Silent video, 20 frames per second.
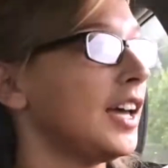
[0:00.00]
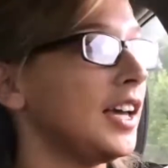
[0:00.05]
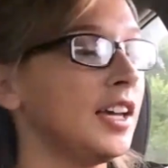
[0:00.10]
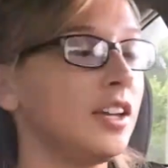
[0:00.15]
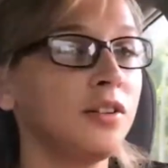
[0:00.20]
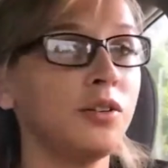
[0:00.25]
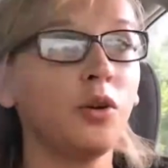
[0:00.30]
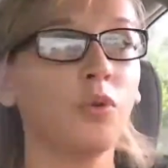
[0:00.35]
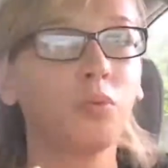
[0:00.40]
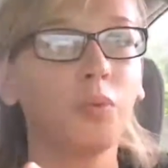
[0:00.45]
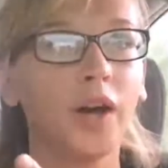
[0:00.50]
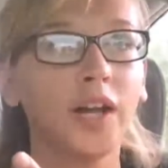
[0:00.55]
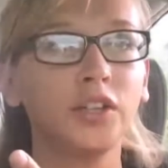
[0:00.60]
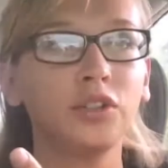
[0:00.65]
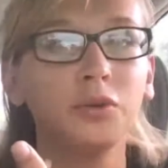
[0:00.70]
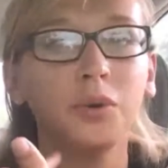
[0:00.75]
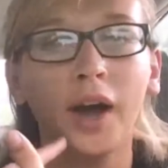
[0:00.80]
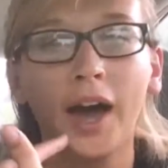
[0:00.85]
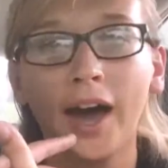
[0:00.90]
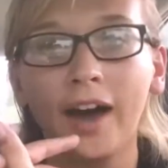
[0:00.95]
in
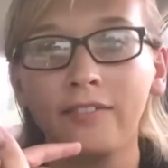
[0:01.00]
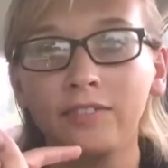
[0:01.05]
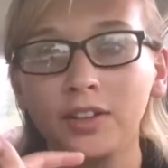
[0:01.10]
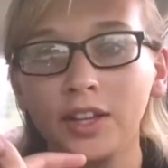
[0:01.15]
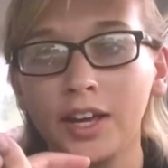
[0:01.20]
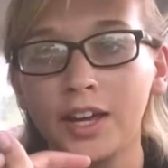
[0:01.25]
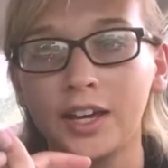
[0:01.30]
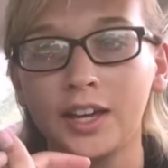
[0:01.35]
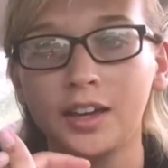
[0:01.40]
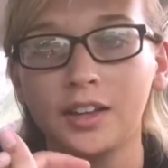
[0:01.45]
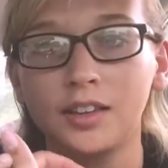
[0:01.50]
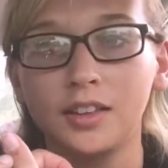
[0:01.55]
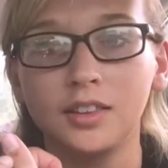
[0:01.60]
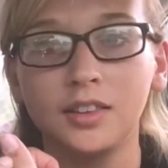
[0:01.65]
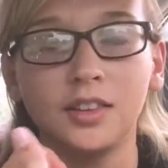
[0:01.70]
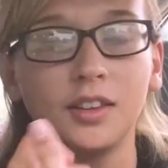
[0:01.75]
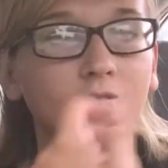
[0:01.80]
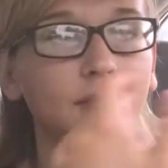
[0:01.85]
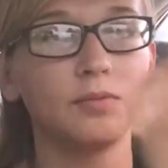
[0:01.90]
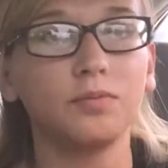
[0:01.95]
when you have, like,
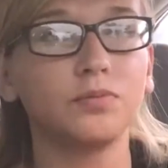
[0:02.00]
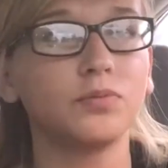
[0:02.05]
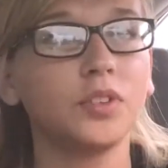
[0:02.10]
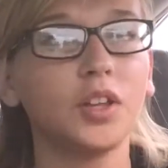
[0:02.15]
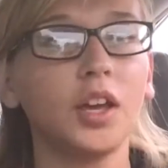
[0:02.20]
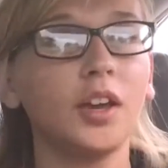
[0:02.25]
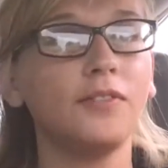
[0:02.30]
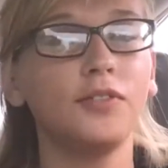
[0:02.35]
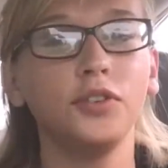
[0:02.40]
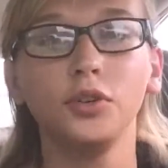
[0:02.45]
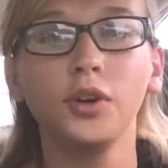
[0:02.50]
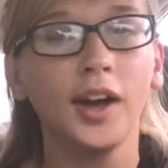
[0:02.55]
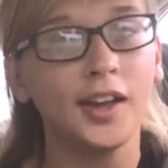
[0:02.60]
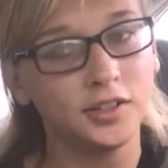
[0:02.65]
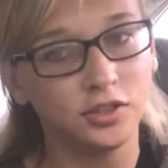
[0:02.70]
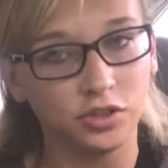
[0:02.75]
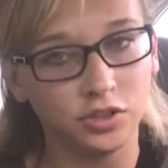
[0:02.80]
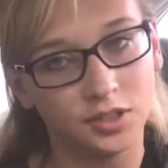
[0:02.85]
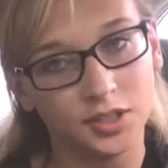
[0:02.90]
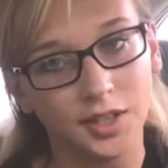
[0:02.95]
if you
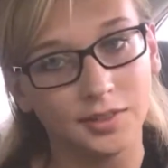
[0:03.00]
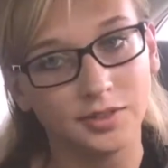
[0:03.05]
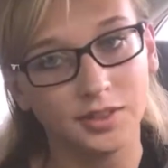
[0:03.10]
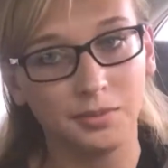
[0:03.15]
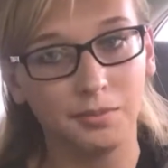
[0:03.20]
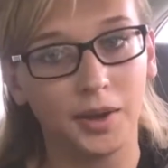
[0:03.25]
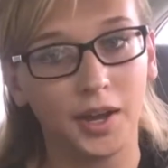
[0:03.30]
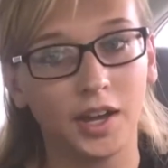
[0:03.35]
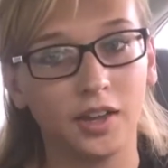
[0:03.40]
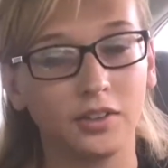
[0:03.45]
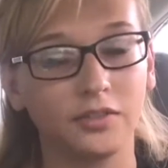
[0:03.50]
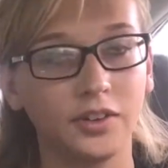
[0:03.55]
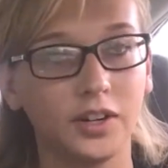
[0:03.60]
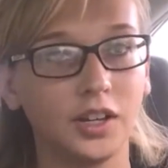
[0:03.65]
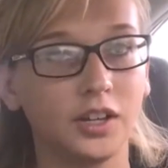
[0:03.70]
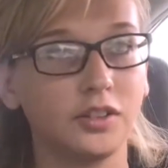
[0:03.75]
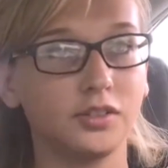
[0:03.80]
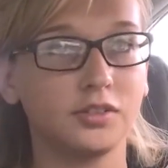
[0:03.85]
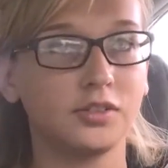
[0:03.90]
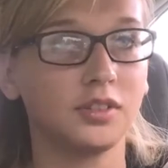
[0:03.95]
guys just have seen my other
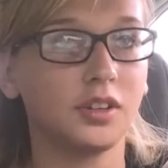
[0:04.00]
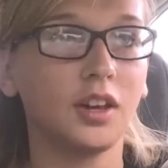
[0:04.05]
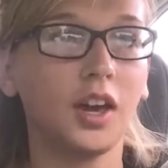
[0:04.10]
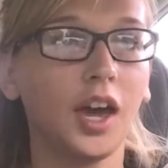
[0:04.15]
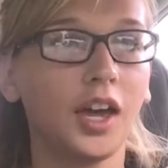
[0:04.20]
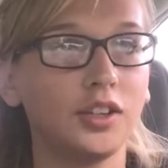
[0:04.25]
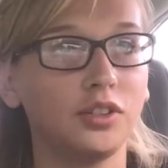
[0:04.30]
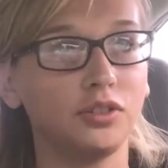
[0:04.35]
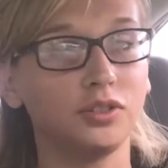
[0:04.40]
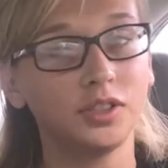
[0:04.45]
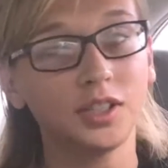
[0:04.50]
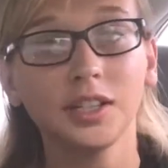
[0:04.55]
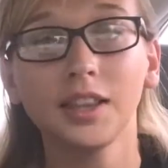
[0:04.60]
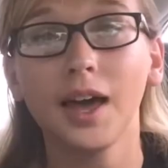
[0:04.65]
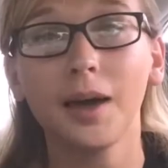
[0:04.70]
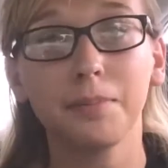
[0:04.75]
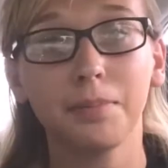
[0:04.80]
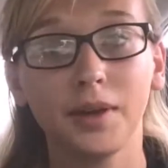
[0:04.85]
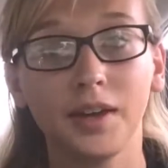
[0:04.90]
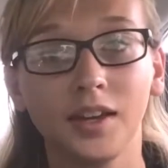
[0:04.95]
videos and you see
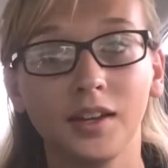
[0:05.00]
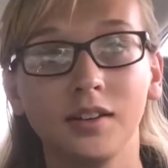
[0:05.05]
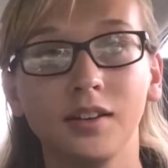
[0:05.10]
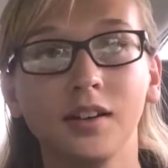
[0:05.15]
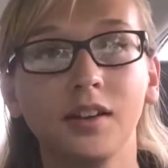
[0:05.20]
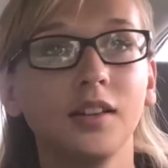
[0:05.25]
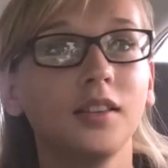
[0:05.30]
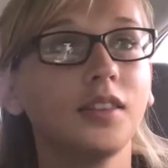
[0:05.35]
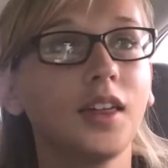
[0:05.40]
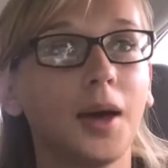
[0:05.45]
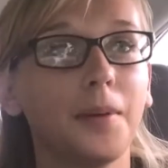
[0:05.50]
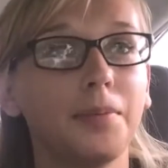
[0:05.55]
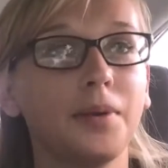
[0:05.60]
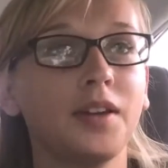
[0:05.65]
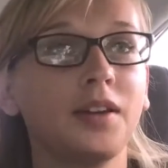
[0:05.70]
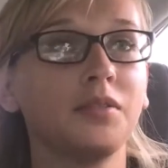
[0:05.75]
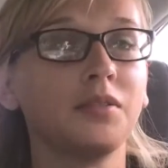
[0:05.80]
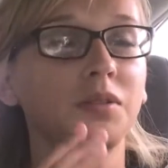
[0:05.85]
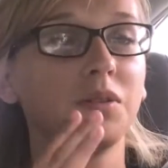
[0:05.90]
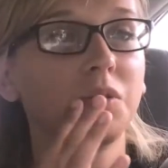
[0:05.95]
that pin
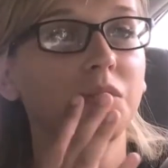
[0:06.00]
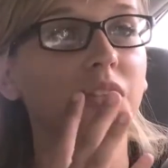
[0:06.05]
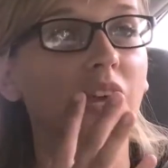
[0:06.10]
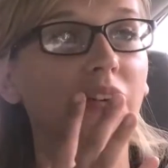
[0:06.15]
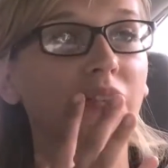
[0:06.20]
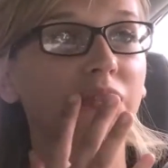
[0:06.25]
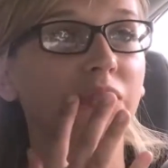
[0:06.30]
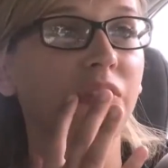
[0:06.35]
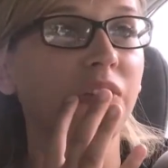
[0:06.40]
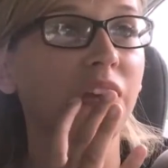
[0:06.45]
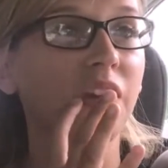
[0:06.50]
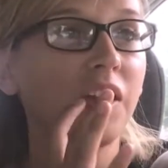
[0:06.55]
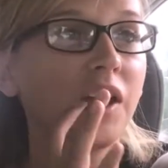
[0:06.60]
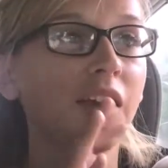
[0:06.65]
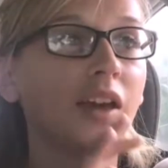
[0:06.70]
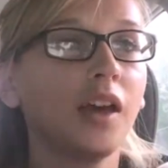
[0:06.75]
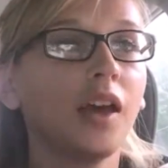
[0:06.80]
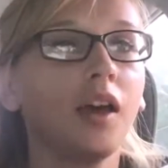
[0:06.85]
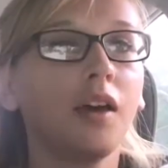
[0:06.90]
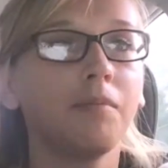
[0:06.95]
definitely
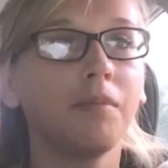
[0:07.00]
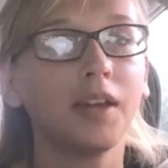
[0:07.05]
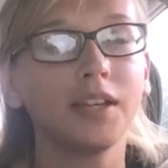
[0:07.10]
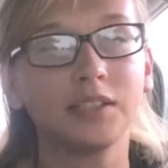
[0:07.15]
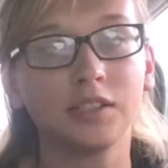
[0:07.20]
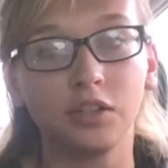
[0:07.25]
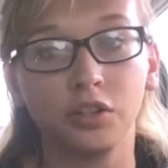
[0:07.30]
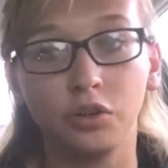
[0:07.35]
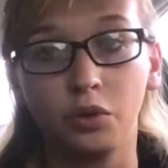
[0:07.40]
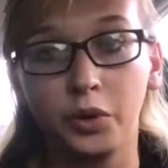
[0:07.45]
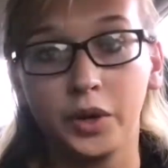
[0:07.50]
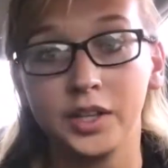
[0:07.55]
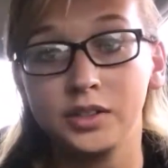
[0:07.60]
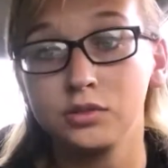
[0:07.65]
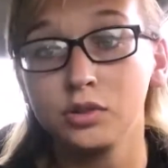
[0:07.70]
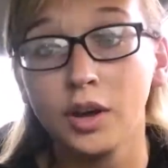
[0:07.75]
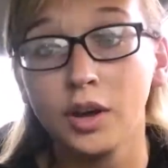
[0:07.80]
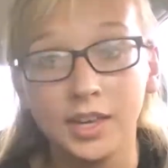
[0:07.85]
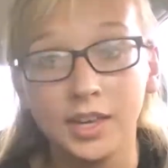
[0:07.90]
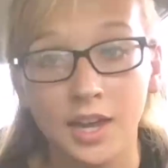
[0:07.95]
makes it annoying.
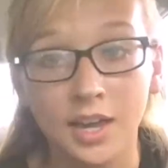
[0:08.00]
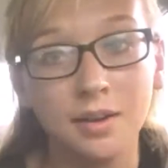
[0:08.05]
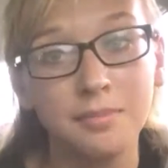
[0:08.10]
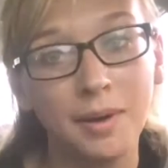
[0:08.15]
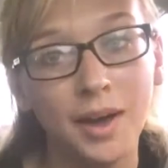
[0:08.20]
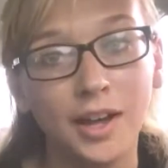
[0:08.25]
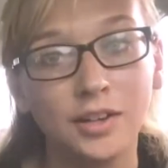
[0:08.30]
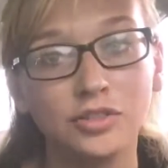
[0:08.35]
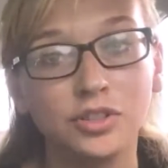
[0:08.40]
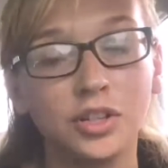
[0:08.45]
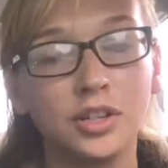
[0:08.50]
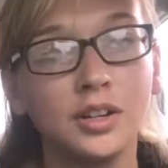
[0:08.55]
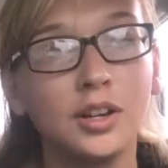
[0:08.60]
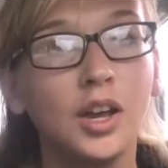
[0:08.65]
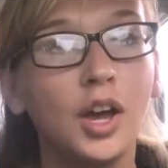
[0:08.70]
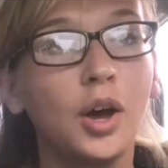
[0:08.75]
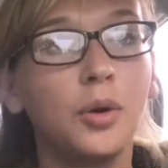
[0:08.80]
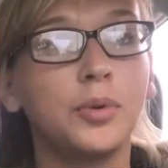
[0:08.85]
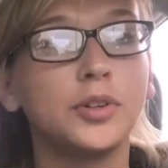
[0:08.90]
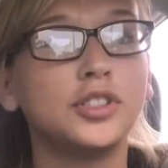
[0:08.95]
can't imagine
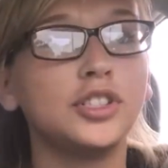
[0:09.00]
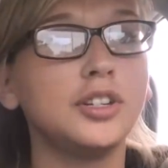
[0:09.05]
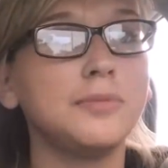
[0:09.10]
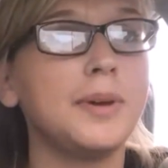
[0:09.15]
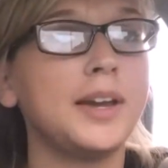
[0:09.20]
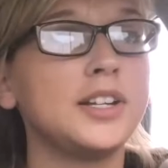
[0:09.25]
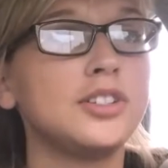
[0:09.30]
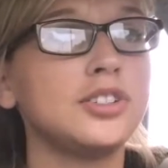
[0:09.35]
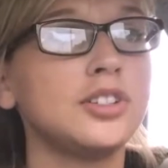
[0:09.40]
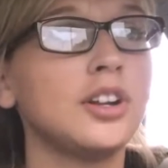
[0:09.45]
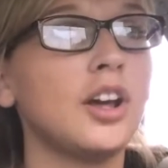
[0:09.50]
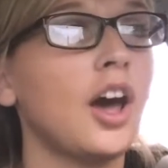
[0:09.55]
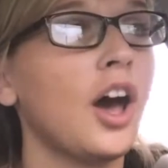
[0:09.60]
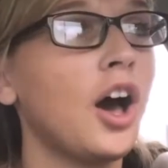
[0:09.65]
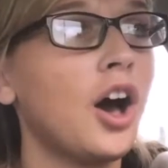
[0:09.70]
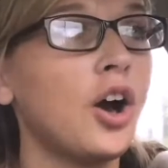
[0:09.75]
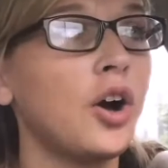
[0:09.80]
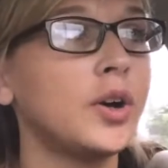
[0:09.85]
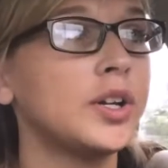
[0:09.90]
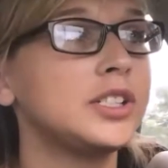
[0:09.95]
when she mentioned,
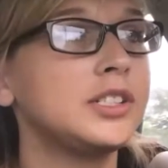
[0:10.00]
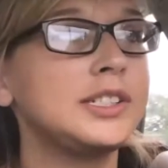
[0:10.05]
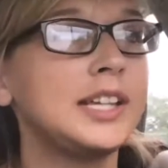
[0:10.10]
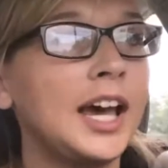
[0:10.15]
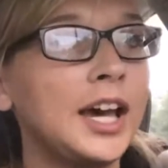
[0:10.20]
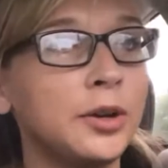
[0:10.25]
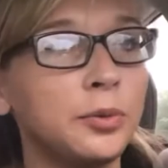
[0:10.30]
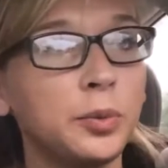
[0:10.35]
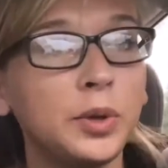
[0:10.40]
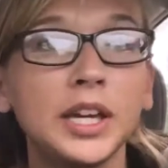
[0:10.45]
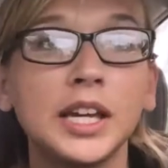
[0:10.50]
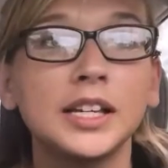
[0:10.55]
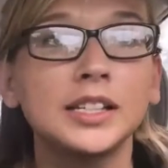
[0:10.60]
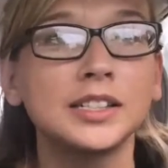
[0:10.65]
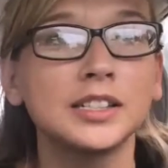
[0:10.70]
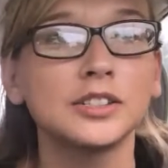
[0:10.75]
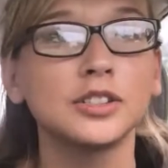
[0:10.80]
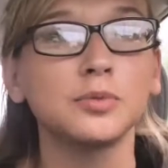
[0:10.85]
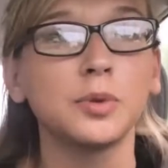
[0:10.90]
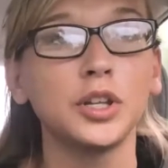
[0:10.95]
oh, it's 10
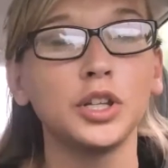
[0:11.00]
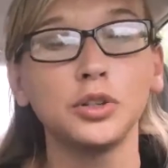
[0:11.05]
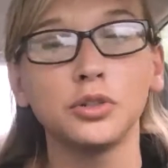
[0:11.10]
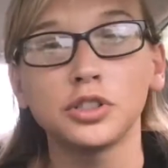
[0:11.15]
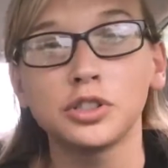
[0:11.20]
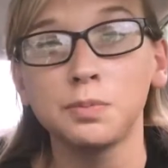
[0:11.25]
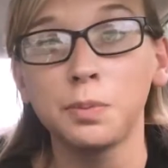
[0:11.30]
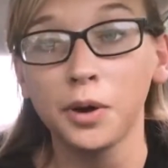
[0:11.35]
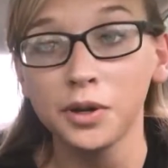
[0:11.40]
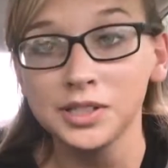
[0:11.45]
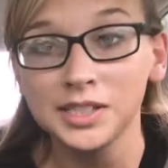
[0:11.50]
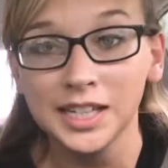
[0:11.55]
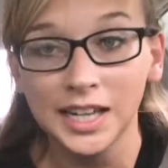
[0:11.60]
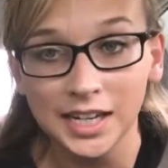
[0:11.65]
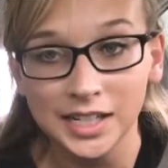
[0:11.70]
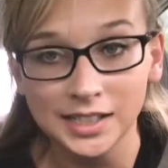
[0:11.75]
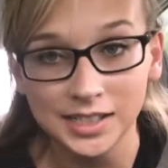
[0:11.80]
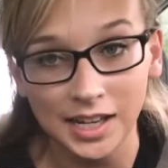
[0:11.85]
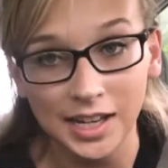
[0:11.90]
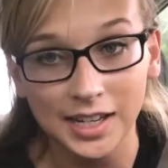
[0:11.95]
weeks, this is when you're supposed to
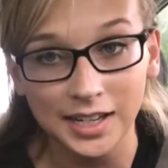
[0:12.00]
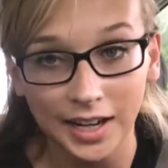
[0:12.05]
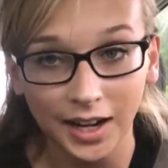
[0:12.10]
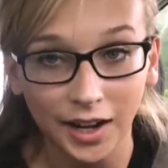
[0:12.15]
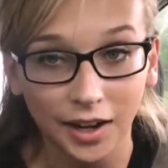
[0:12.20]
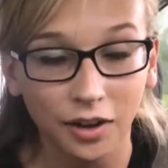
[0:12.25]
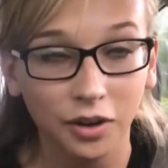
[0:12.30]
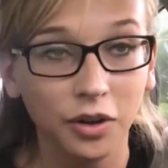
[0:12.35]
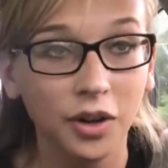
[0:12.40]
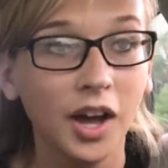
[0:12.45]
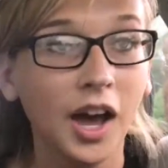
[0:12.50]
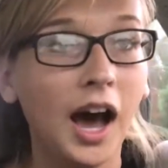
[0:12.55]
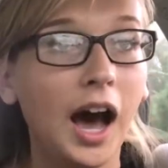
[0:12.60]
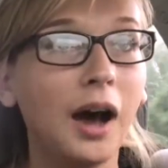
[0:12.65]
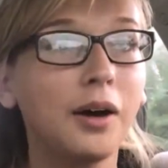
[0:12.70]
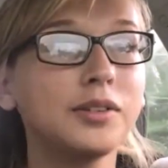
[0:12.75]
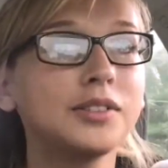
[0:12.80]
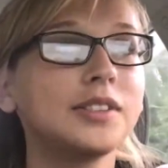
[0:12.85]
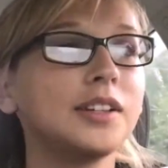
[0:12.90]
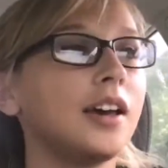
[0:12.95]
get it taken out.
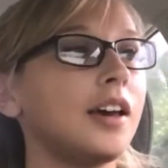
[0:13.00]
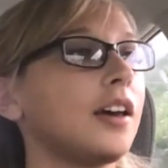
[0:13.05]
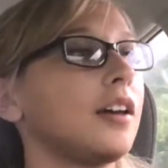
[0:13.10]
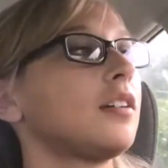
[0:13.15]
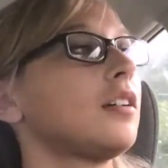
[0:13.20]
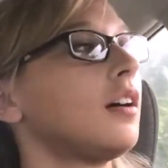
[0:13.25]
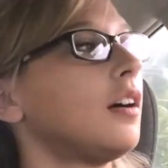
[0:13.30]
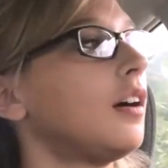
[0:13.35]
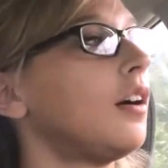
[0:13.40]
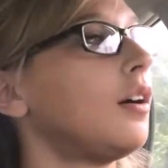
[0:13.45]
I was like,